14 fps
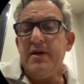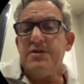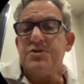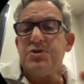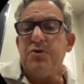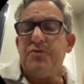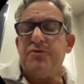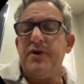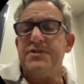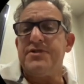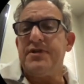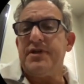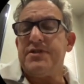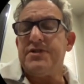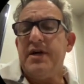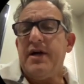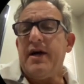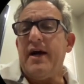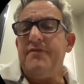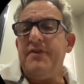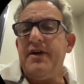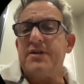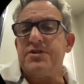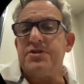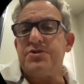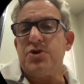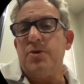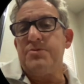So for instance, IV
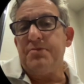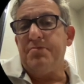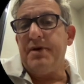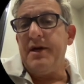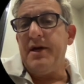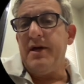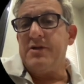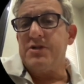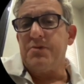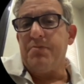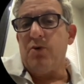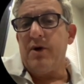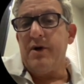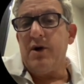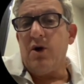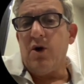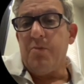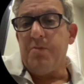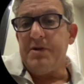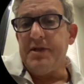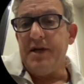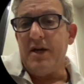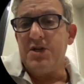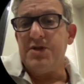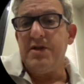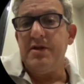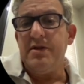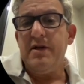exosomes in pigs support
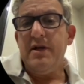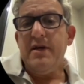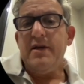neuroprotection.